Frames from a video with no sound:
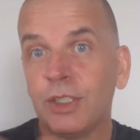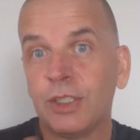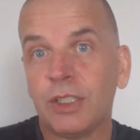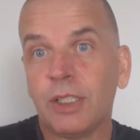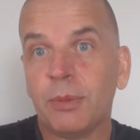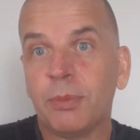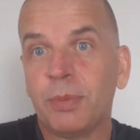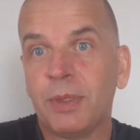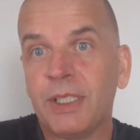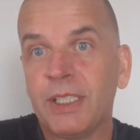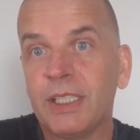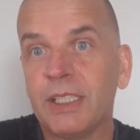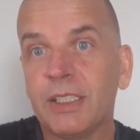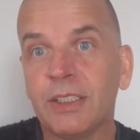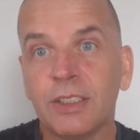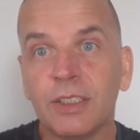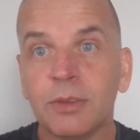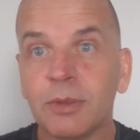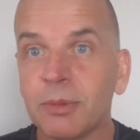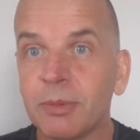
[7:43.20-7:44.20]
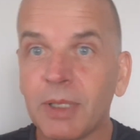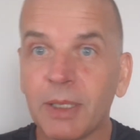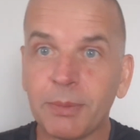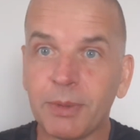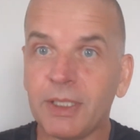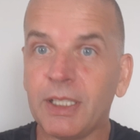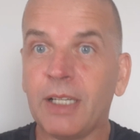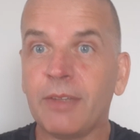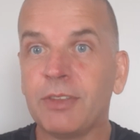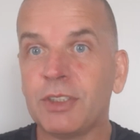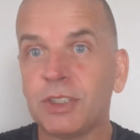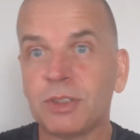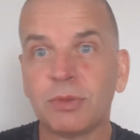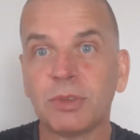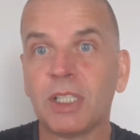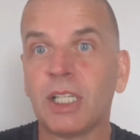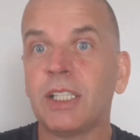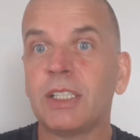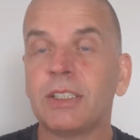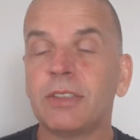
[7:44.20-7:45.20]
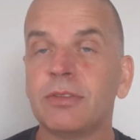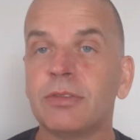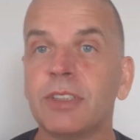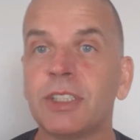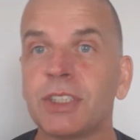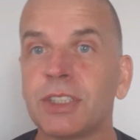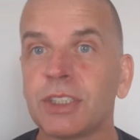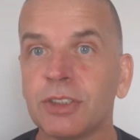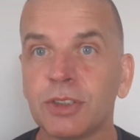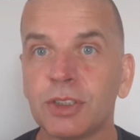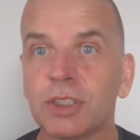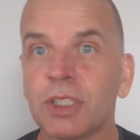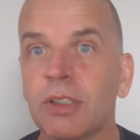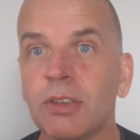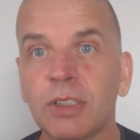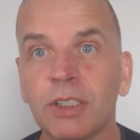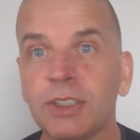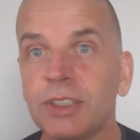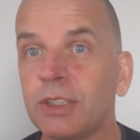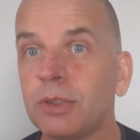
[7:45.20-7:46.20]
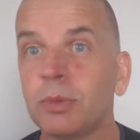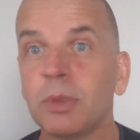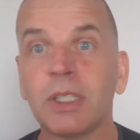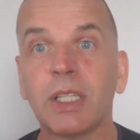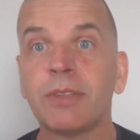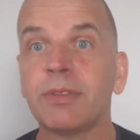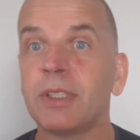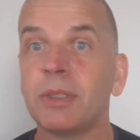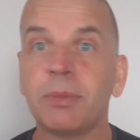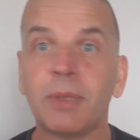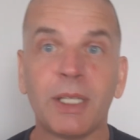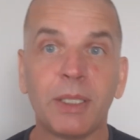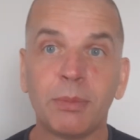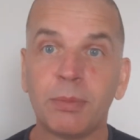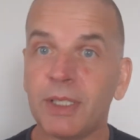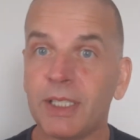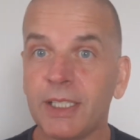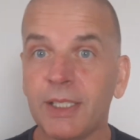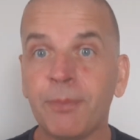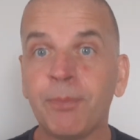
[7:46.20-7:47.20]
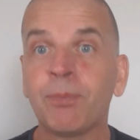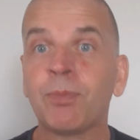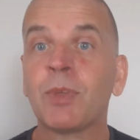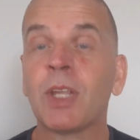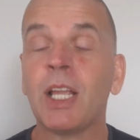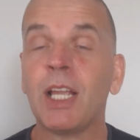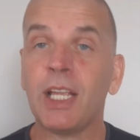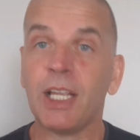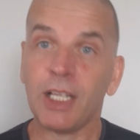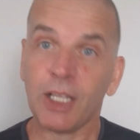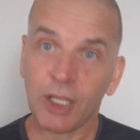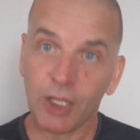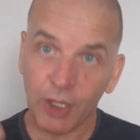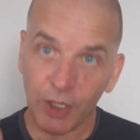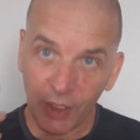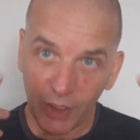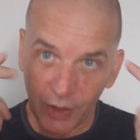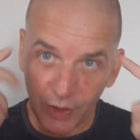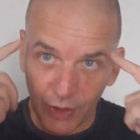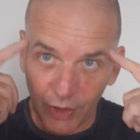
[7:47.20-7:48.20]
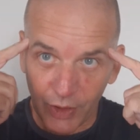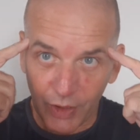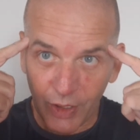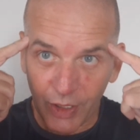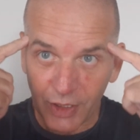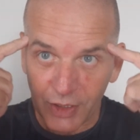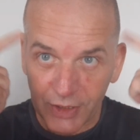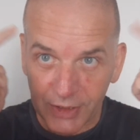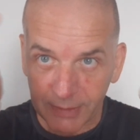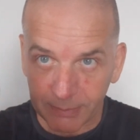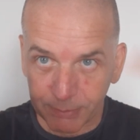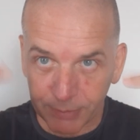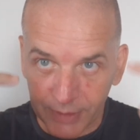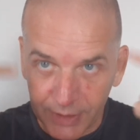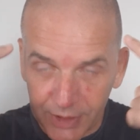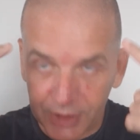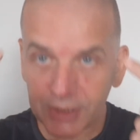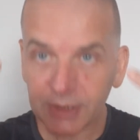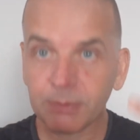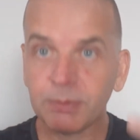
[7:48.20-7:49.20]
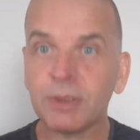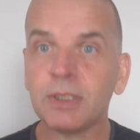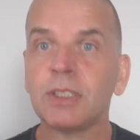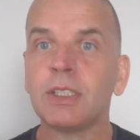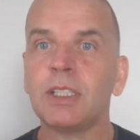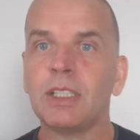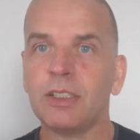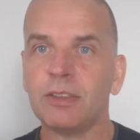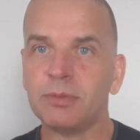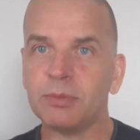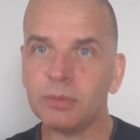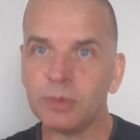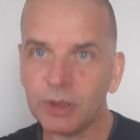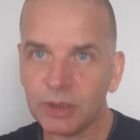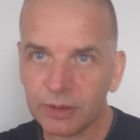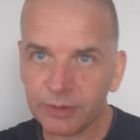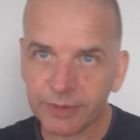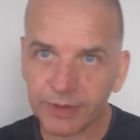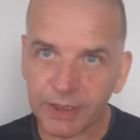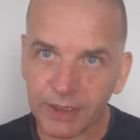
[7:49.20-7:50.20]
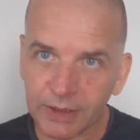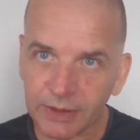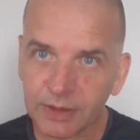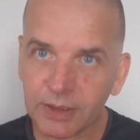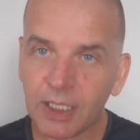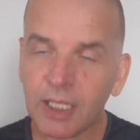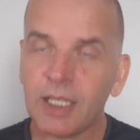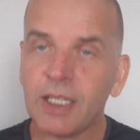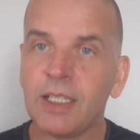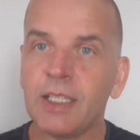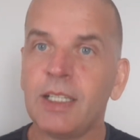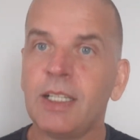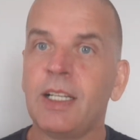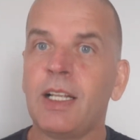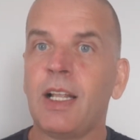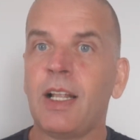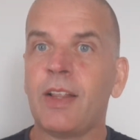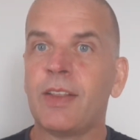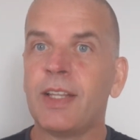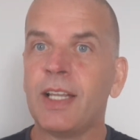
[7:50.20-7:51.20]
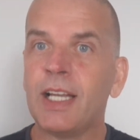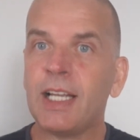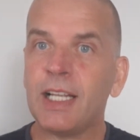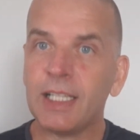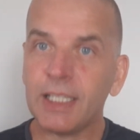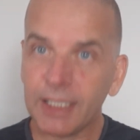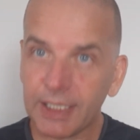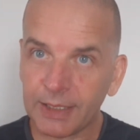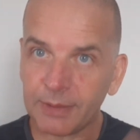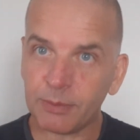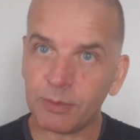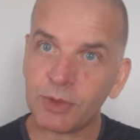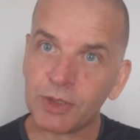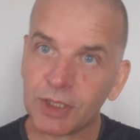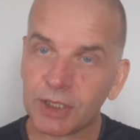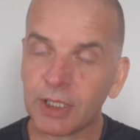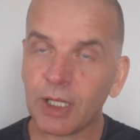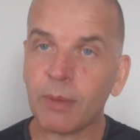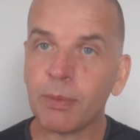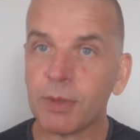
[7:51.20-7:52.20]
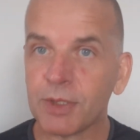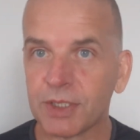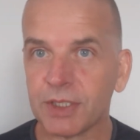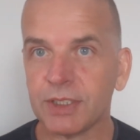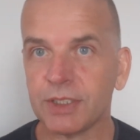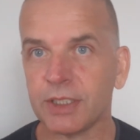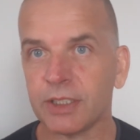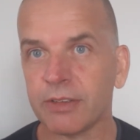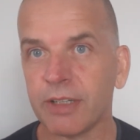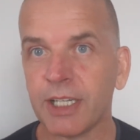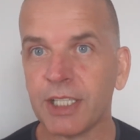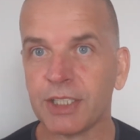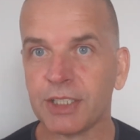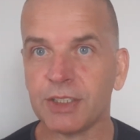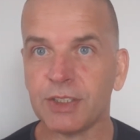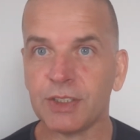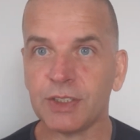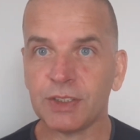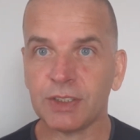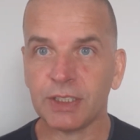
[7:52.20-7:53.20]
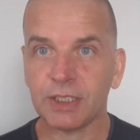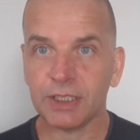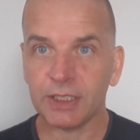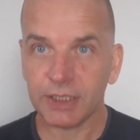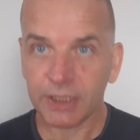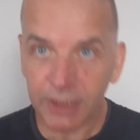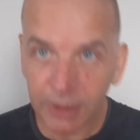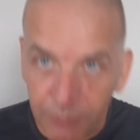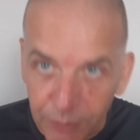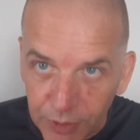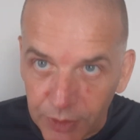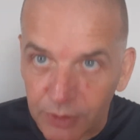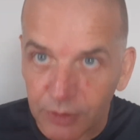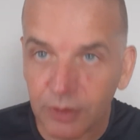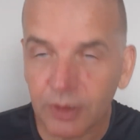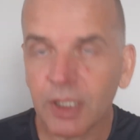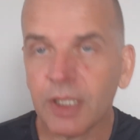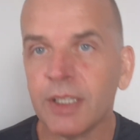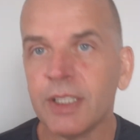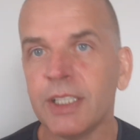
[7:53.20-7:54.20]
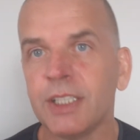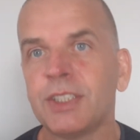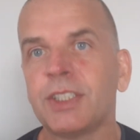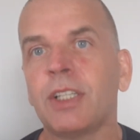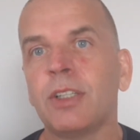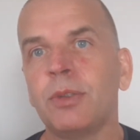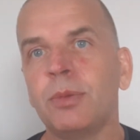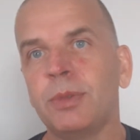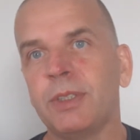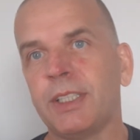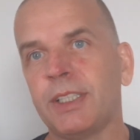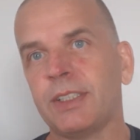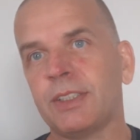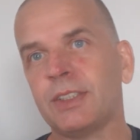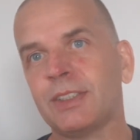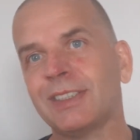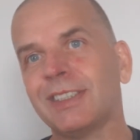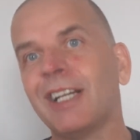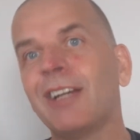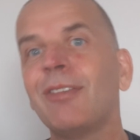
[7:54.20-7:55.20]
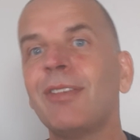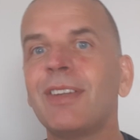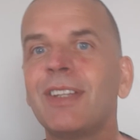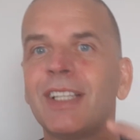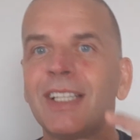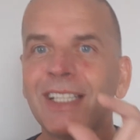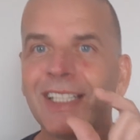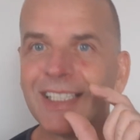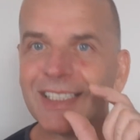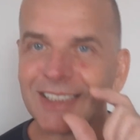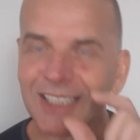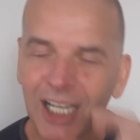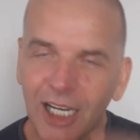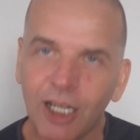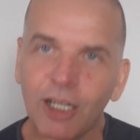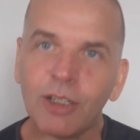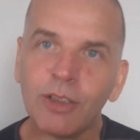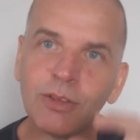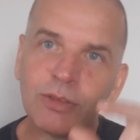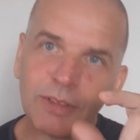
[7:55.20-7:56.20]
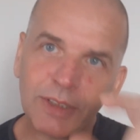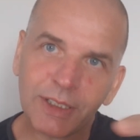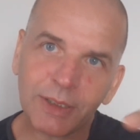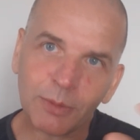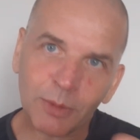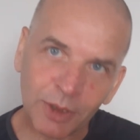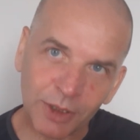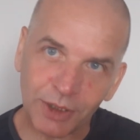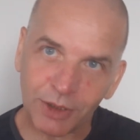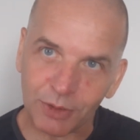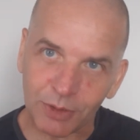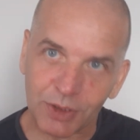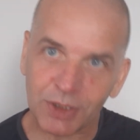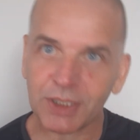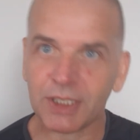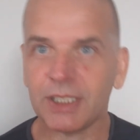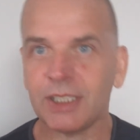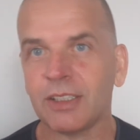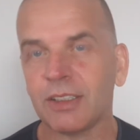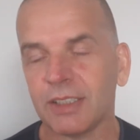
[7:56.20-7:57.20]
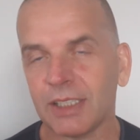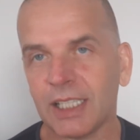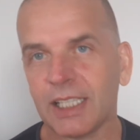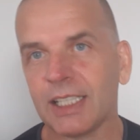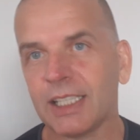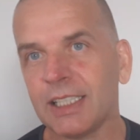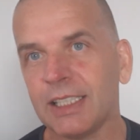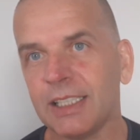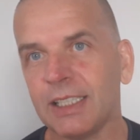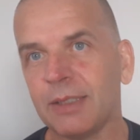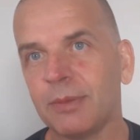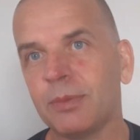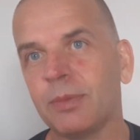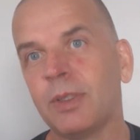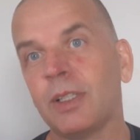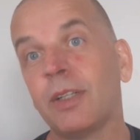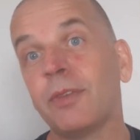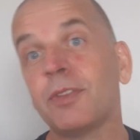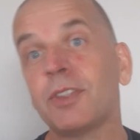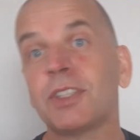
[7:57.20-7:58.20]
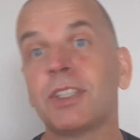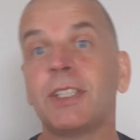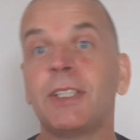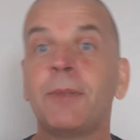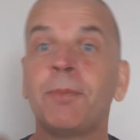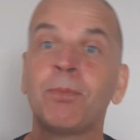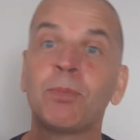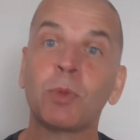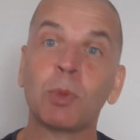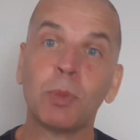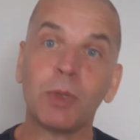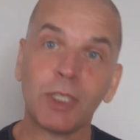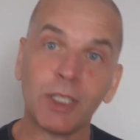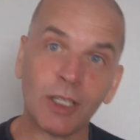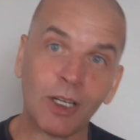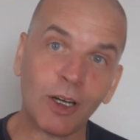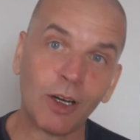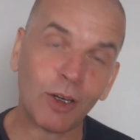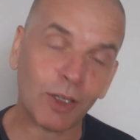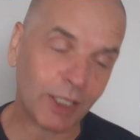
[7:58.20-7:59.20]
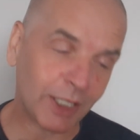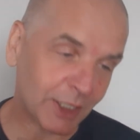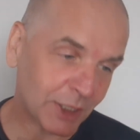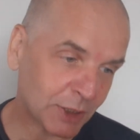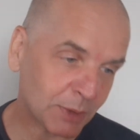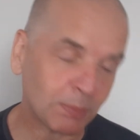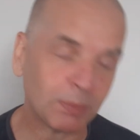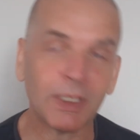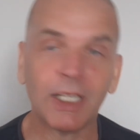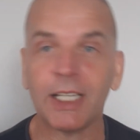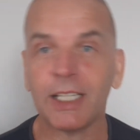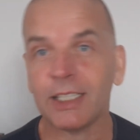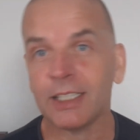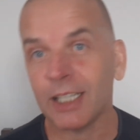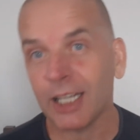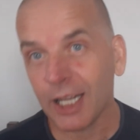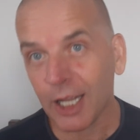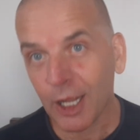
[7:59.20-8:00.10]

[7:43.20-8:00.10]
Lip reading: up here, another one might be having some kind of wrist control on you, whatever it may be. It's the principle of moving their limbs in opposite directions to give you this opening. So don't think it's only what you see on that clip. Obviously, we can't explain